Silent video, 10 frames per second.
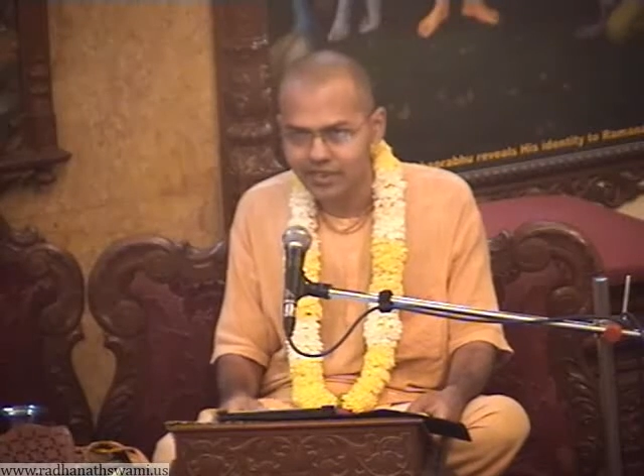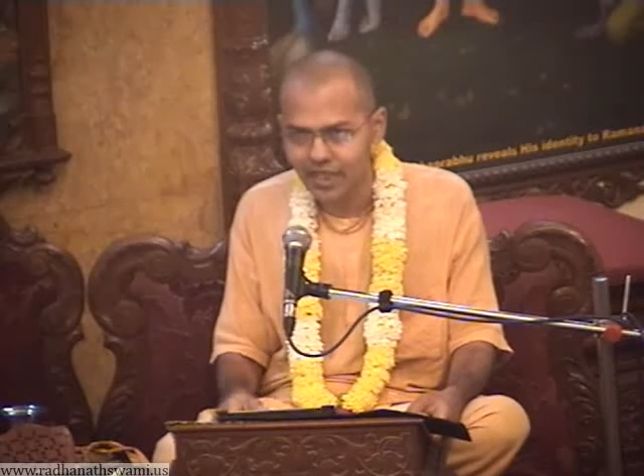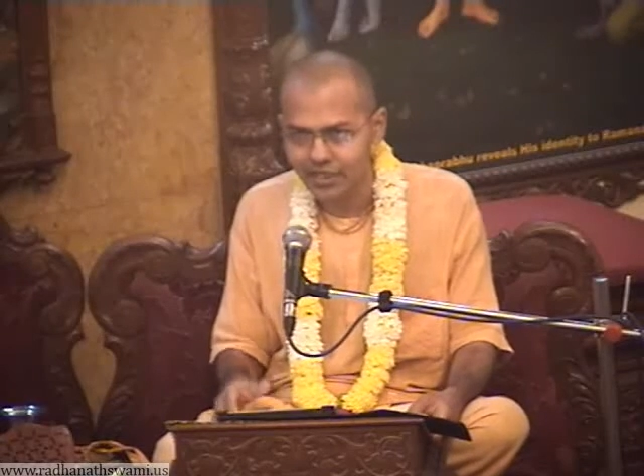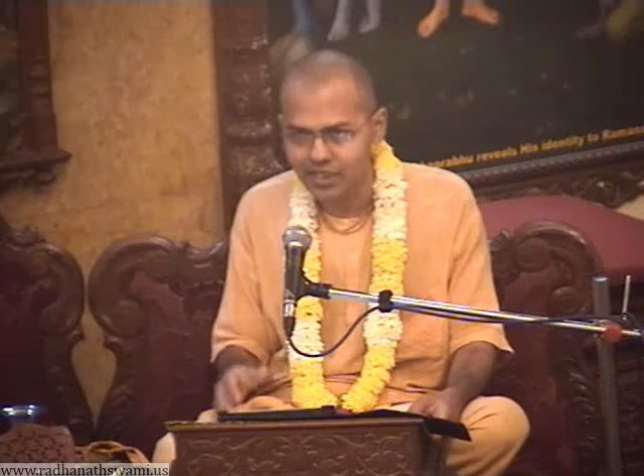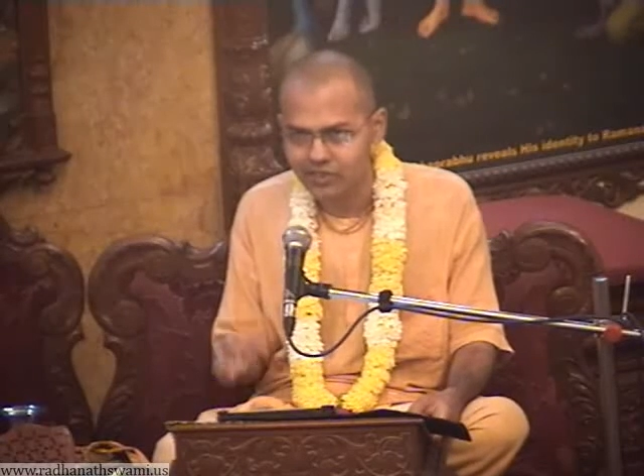
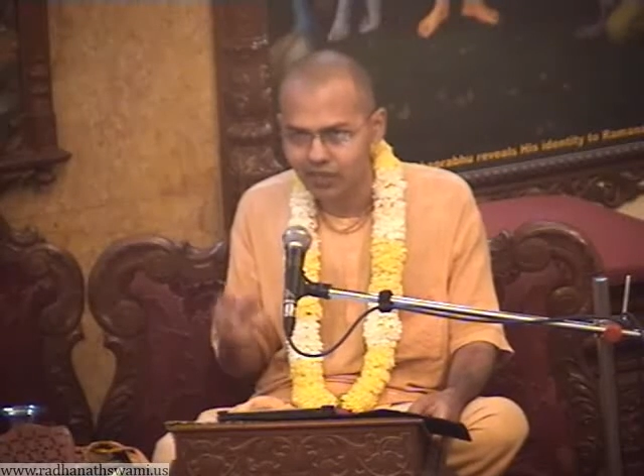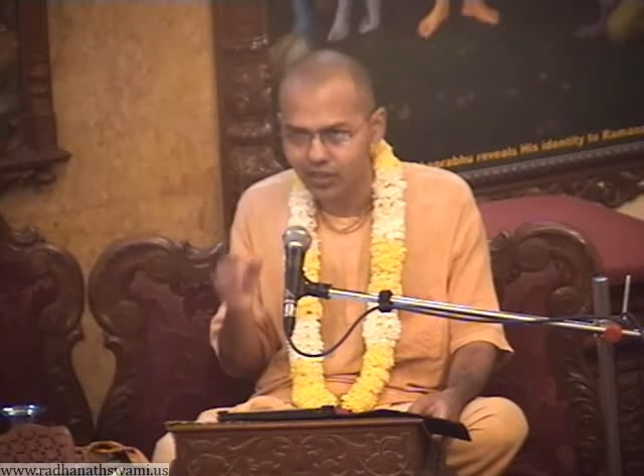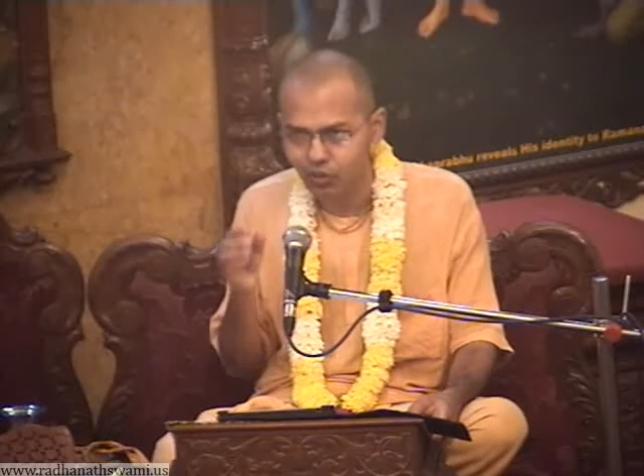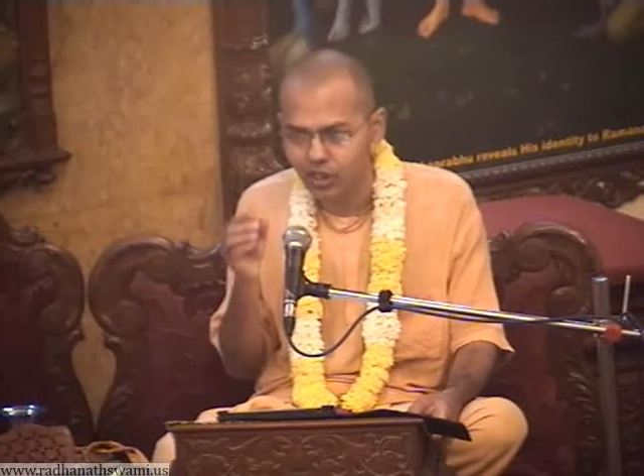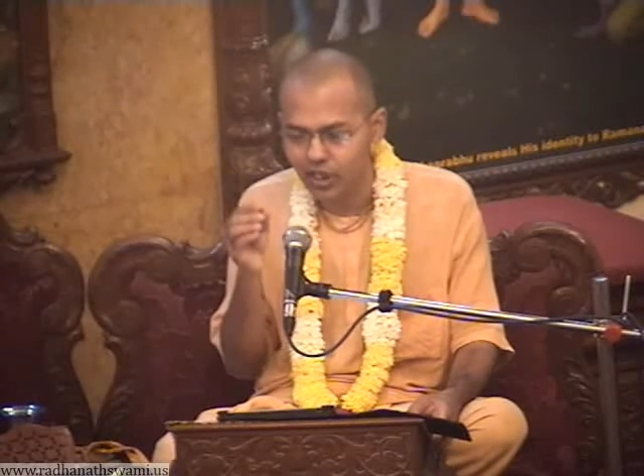satisfy
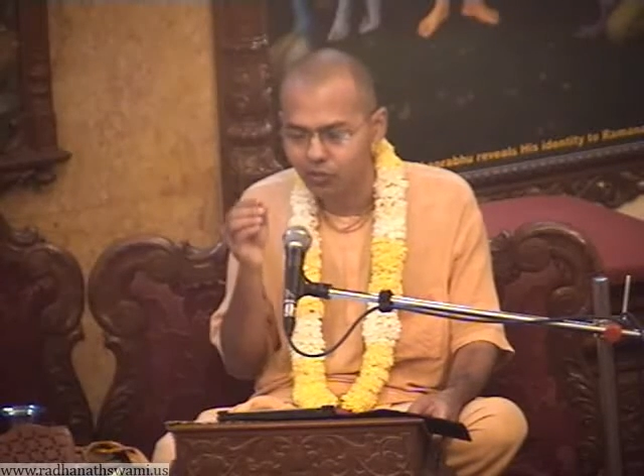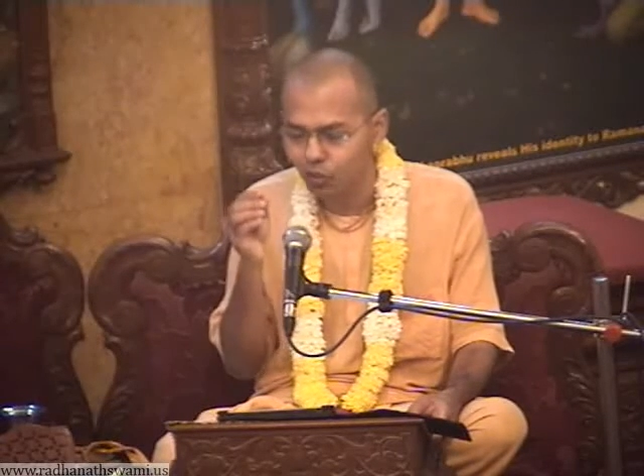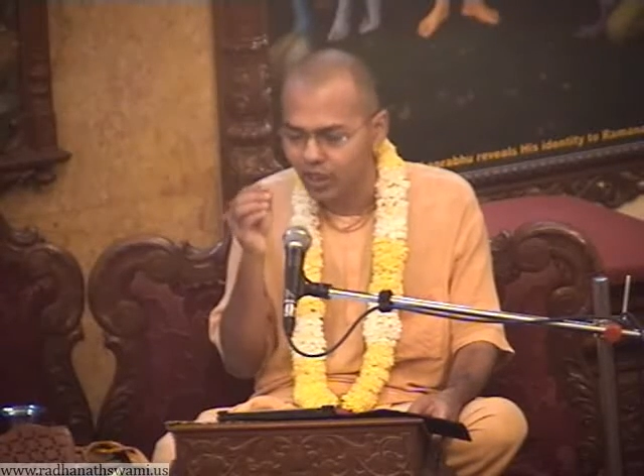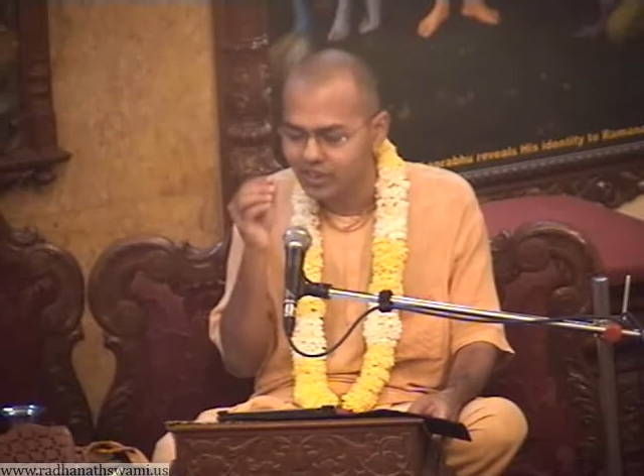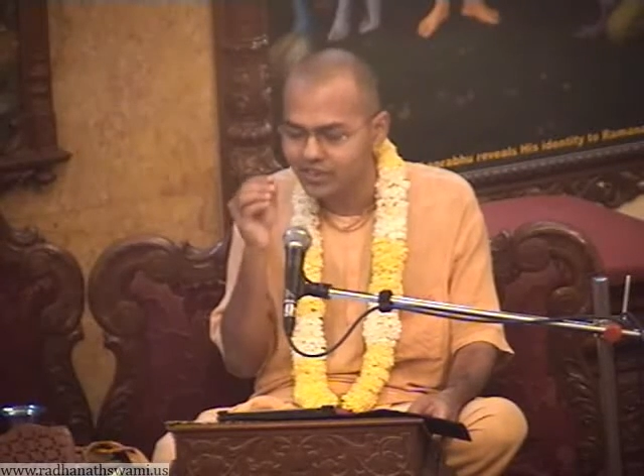only
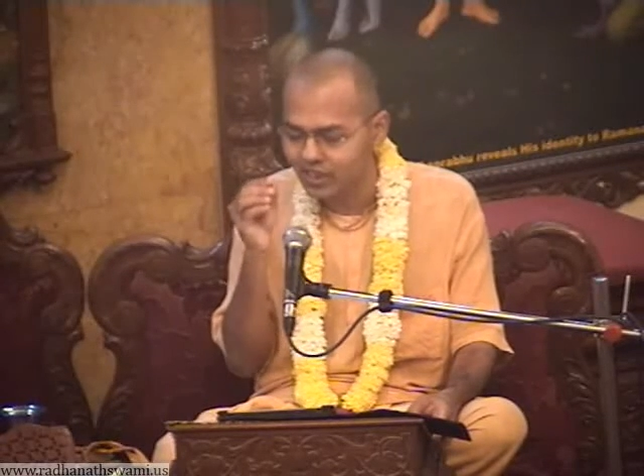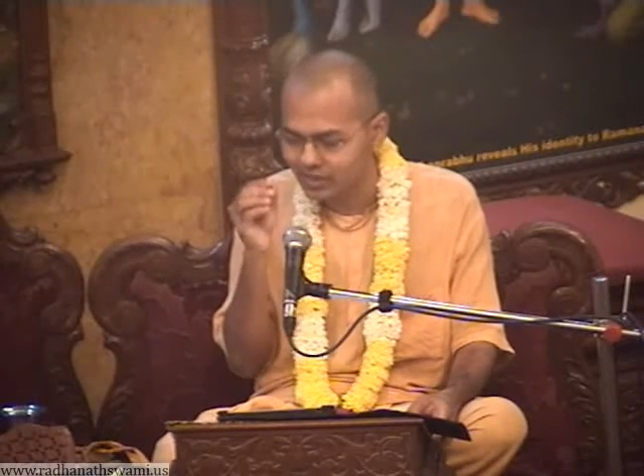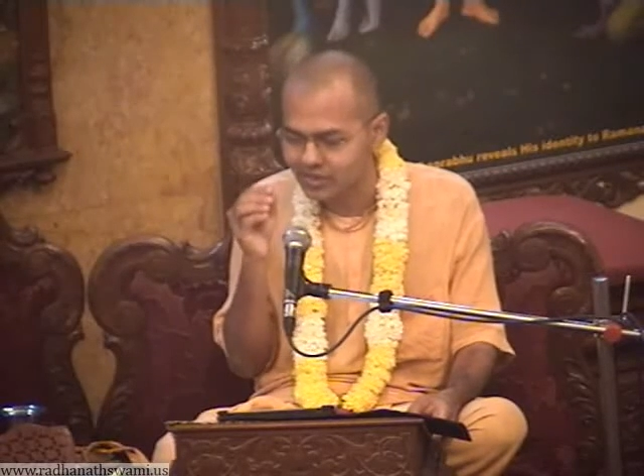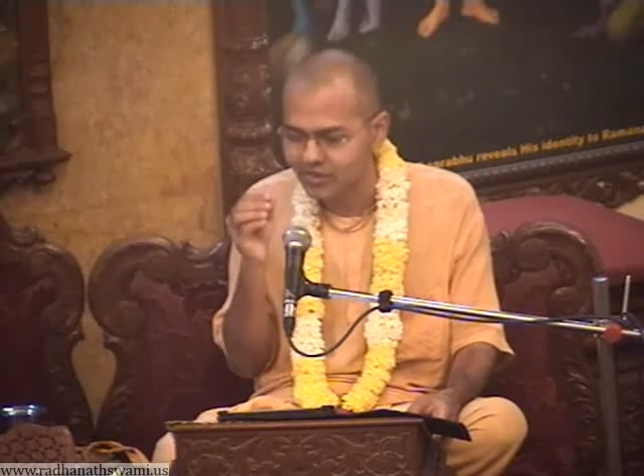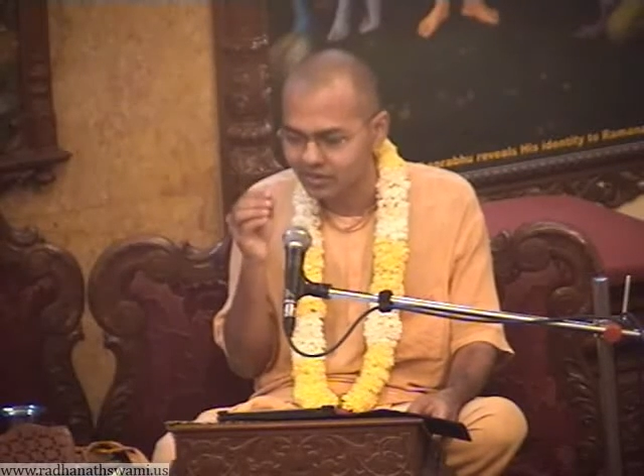one sense.